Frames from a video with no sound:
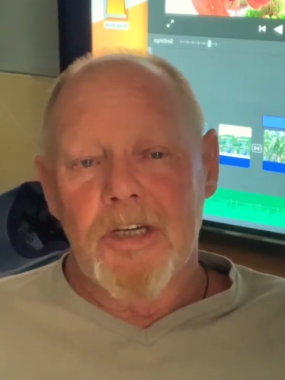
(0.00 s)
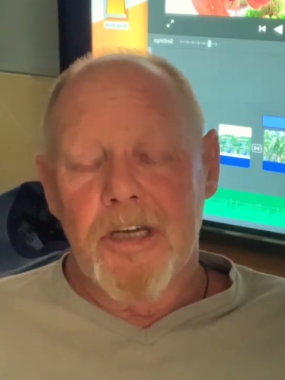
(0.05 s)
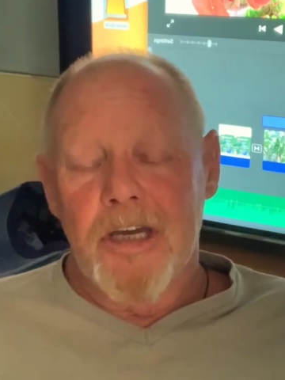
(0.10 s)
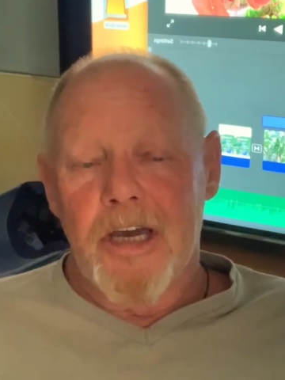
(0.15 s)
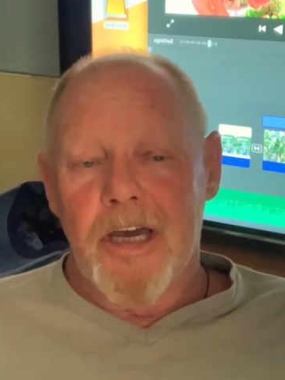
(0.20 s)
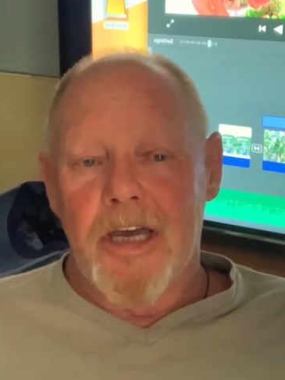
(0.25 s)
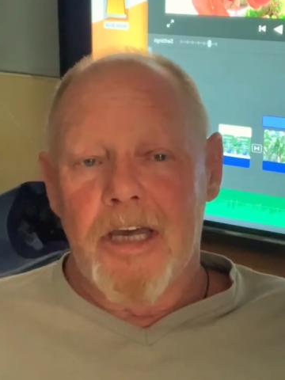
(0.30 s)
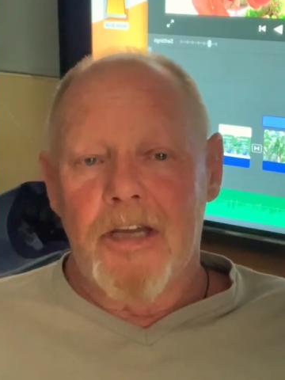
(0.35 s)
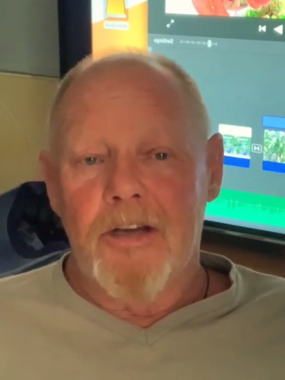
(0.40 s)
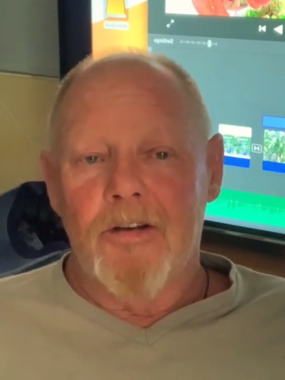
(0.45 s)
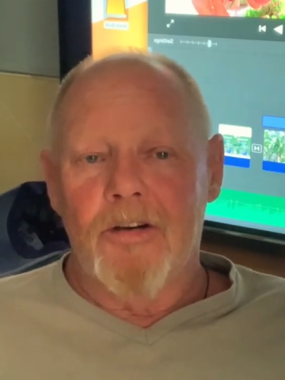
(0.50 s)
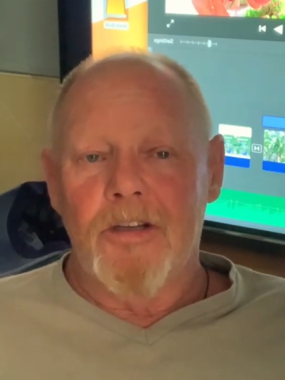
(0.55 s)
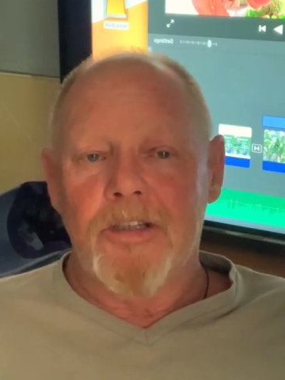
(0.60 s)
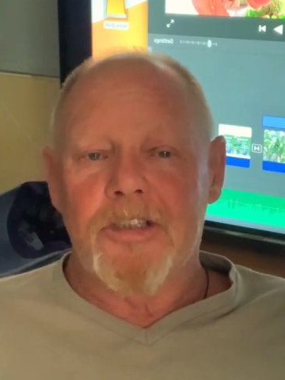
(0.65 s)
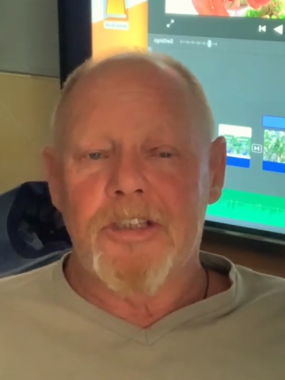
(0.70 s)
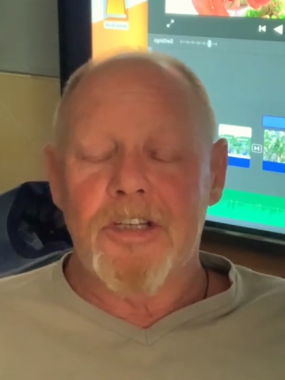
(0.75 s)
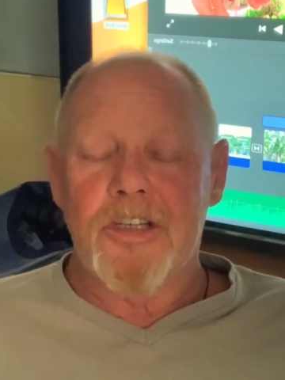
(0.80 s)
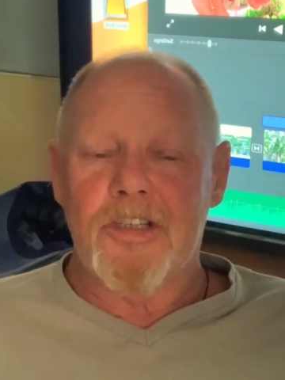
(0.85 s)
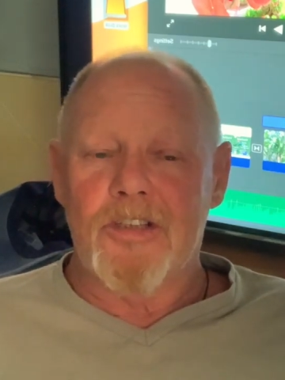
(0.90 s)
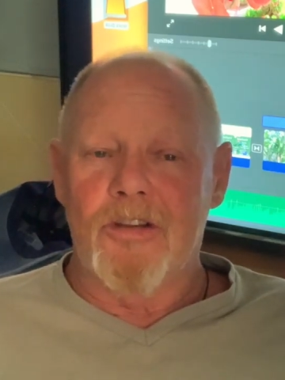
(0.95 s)
And
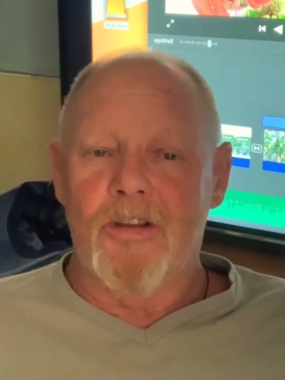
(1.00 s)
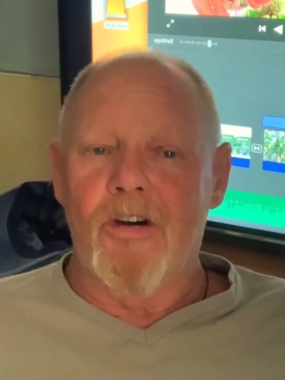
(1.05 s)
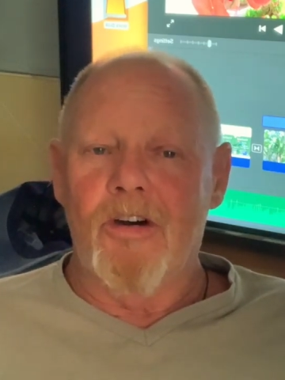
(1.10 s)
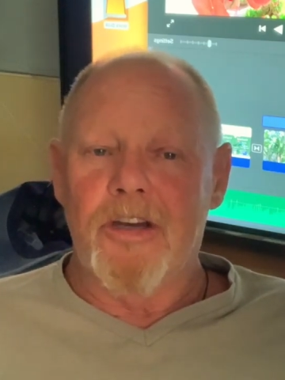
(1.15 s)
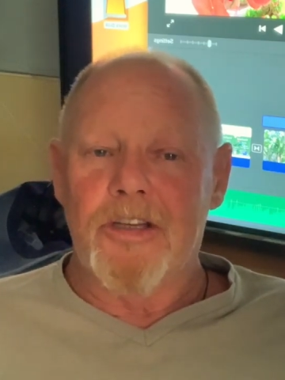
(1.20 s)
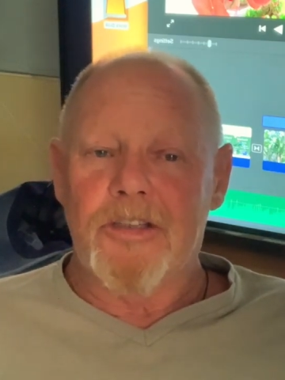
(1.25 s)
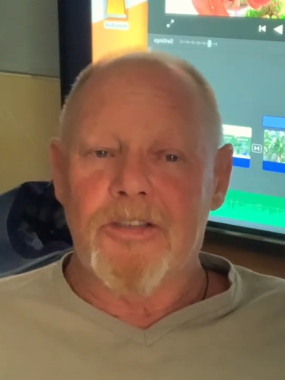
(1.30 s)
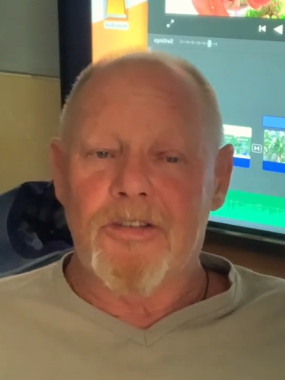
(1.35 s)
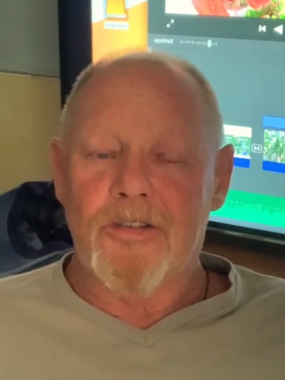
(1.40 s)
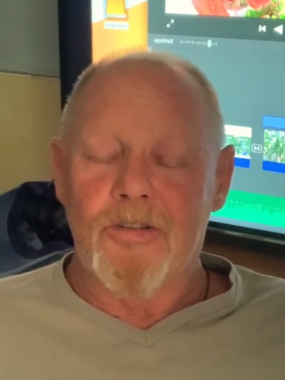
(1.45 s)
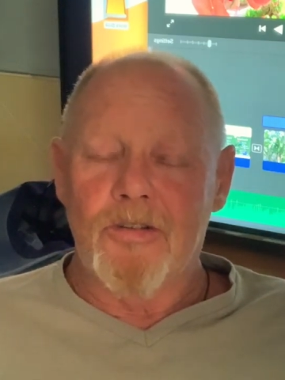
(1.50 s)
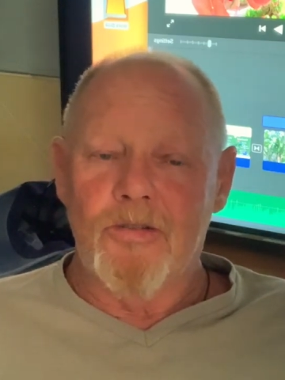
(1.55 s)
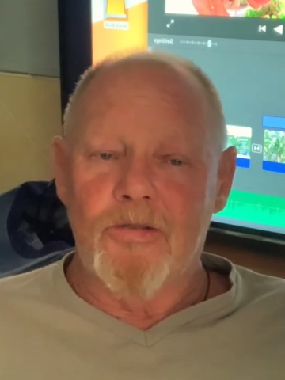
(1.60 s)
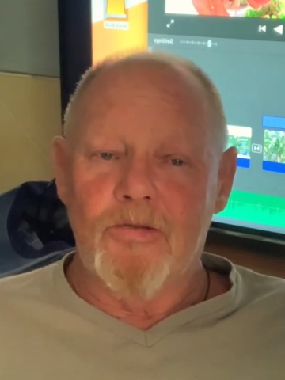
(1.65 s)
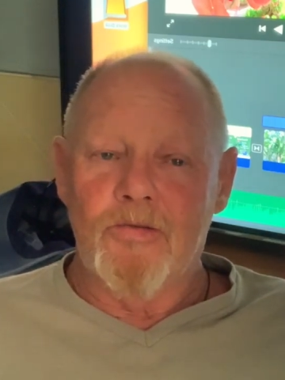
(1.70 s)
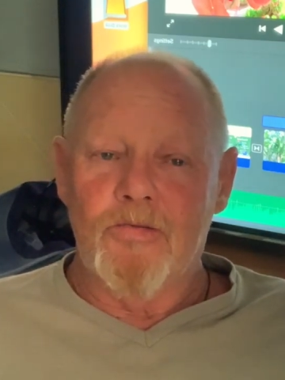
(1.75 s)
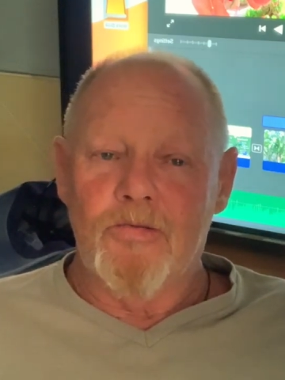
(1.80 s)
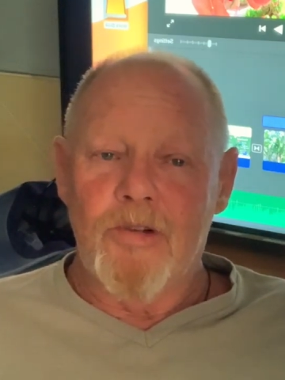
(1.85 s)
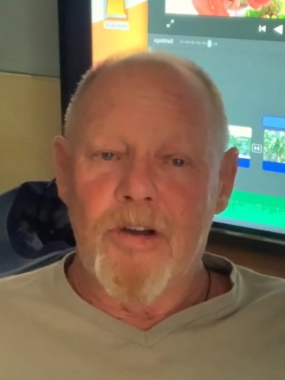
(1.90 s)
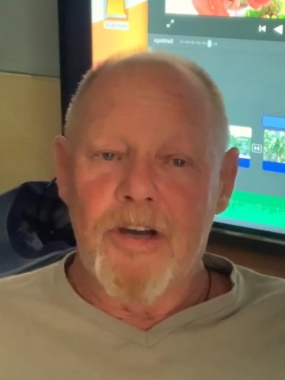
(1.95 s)
I'd just like
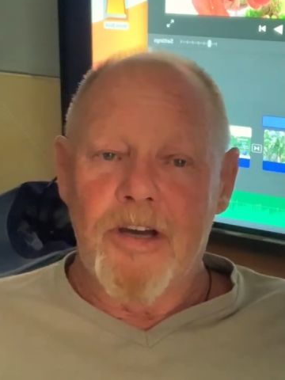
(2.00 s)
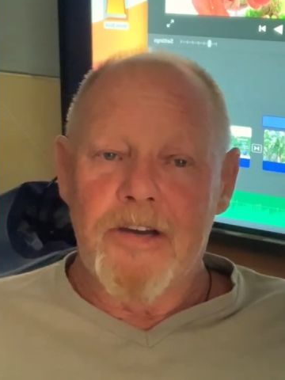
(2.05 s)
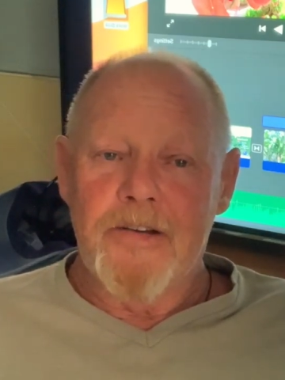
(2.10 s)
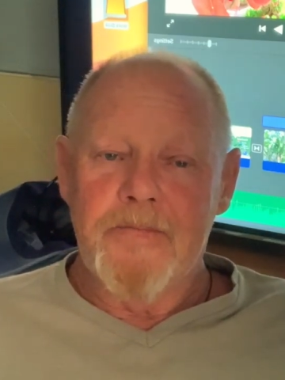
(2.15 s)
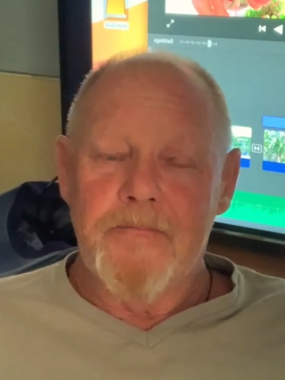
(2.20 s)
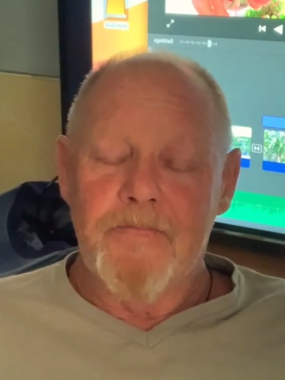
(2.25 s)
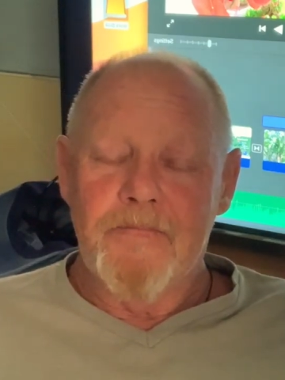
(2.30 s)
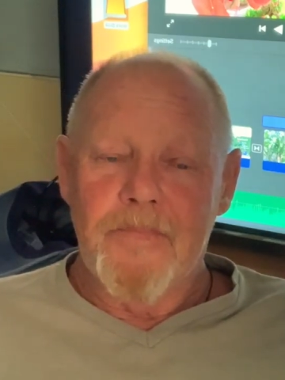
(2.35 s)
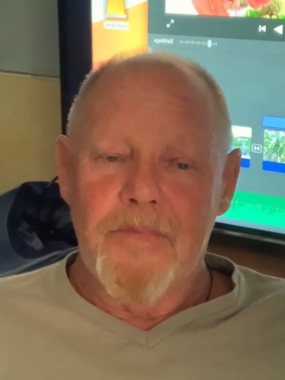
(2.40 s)
to uh,